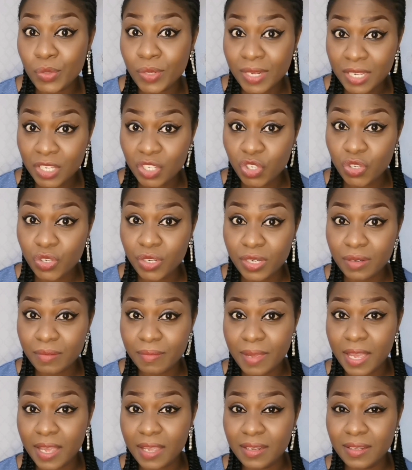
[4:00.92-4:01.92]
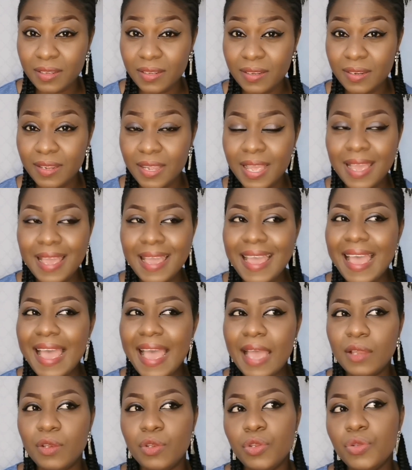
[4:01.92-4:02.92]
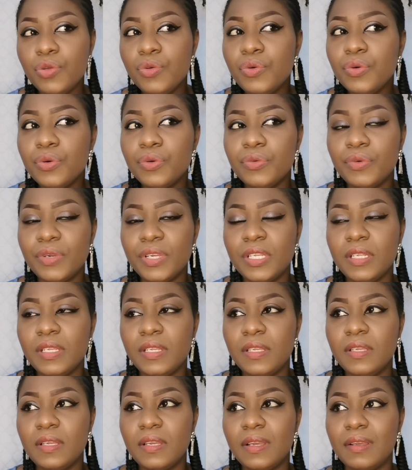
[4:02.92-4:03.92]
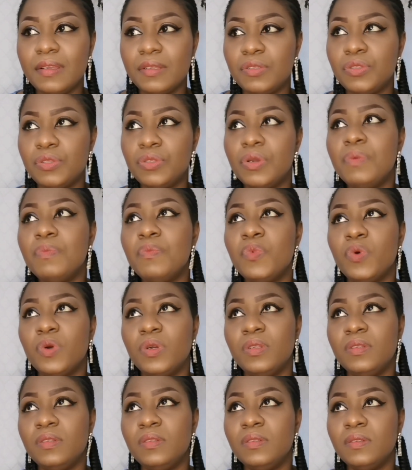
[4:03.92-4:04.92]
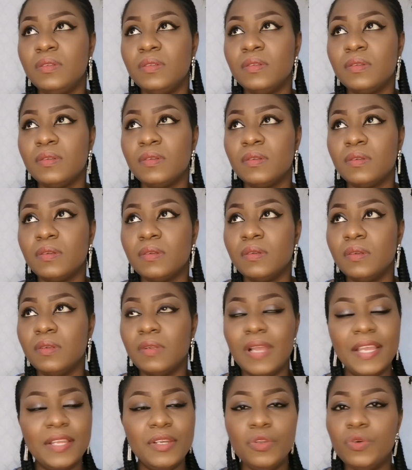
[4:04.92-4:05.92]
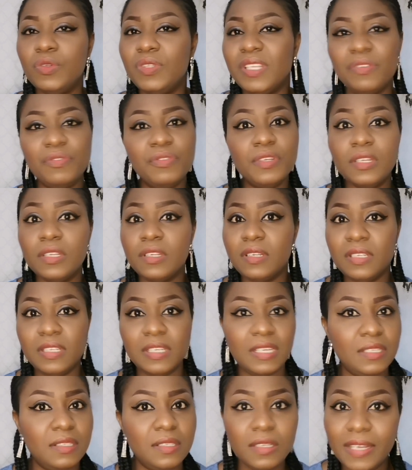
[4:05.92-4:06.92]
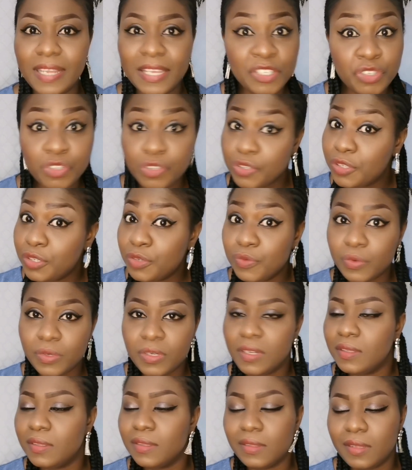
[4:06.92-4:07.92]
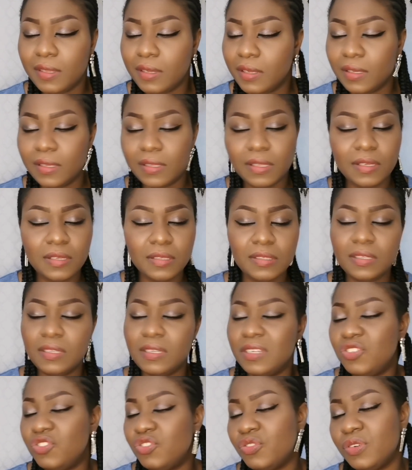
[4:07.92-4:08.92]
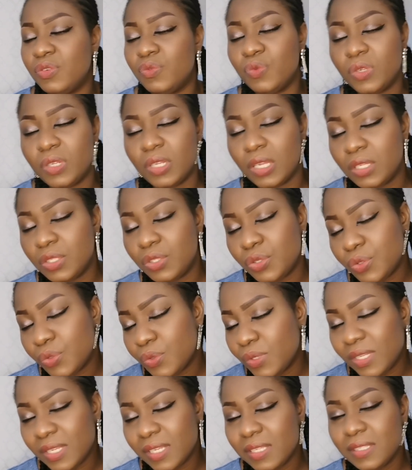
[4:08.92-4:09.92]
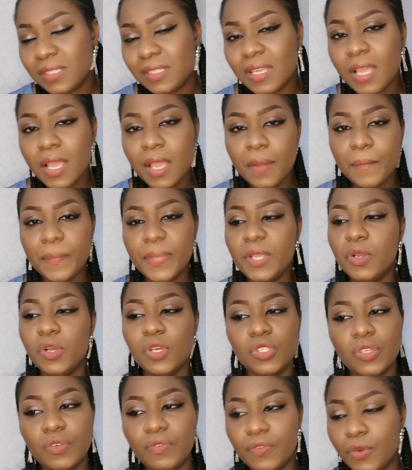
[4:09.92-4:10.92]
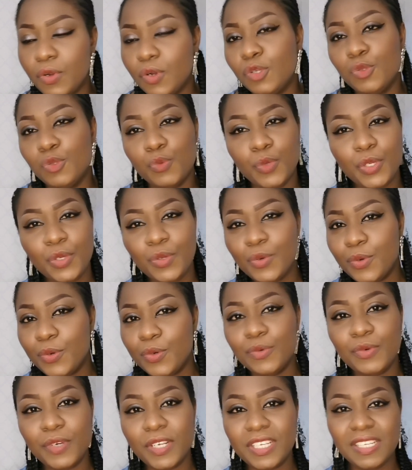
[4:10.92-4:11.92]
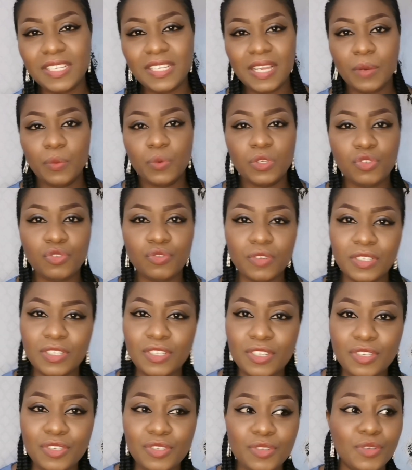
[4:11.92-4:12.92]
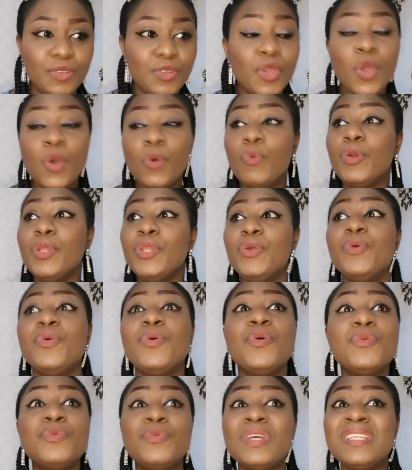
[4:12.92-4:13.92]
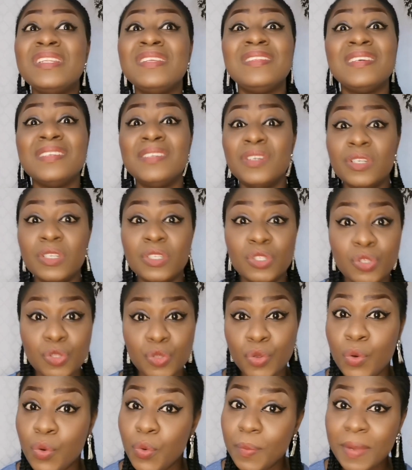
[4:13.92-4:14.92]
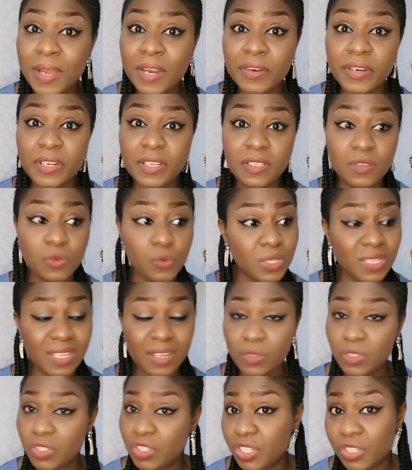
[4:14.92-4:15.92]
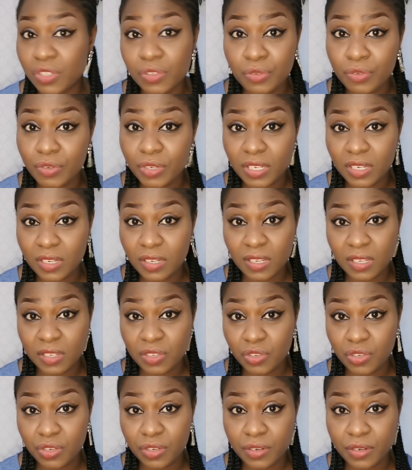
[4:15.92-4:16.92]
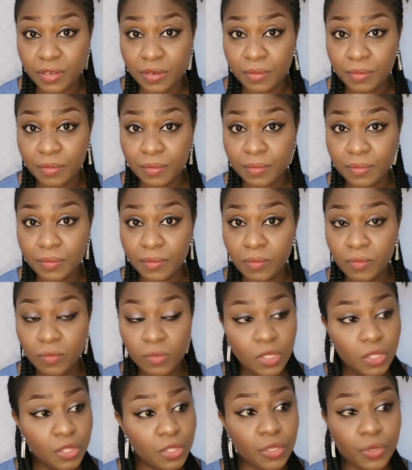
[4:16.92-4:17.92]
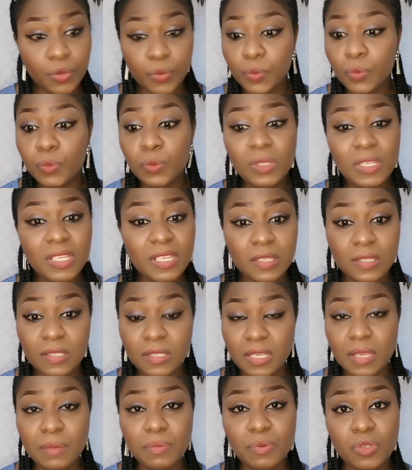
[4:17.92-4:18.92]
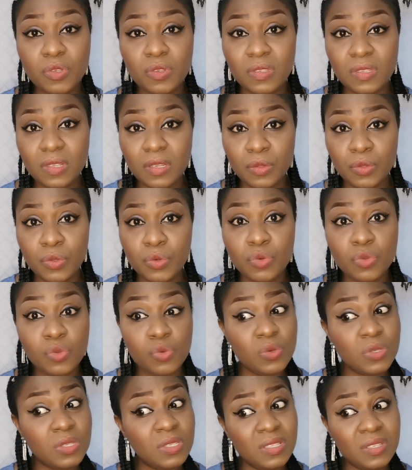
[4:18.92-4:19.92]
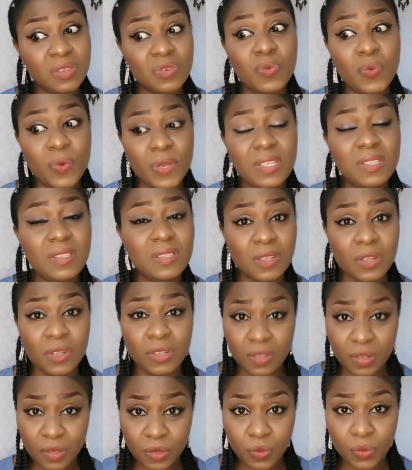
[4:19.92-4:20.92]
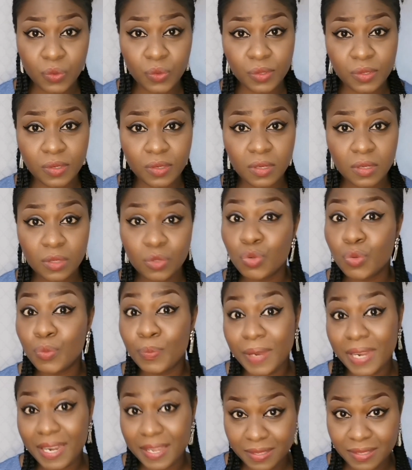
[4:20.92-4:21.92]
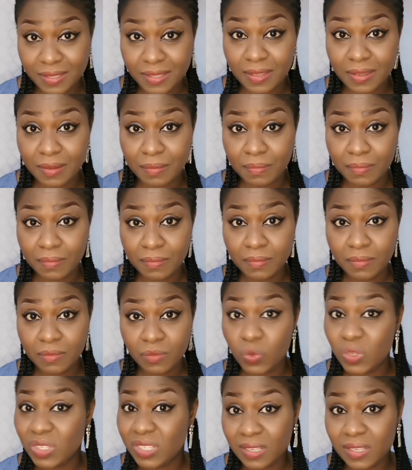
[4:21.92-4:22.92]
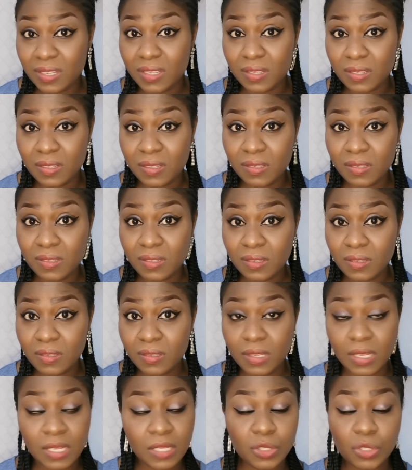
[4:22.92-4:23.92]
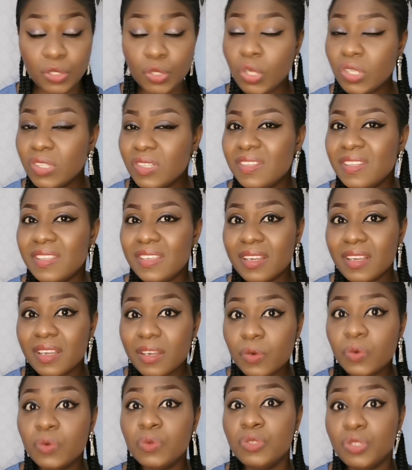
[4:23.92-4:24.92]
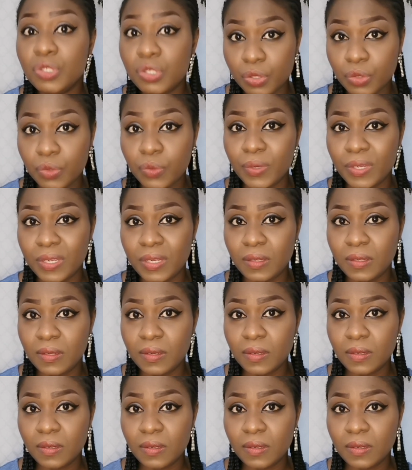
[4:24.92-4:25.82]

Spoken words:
to a Nigerian man and you already are someone, I know definitely that a Nigerian will not think this, a Nigerian will not do this, because of course we know already our tradition. We know already that there is no marriage without children in Nigeria. The only exceptions are those who are still waiting on the Lord to bless them with kids. It's not their own doing,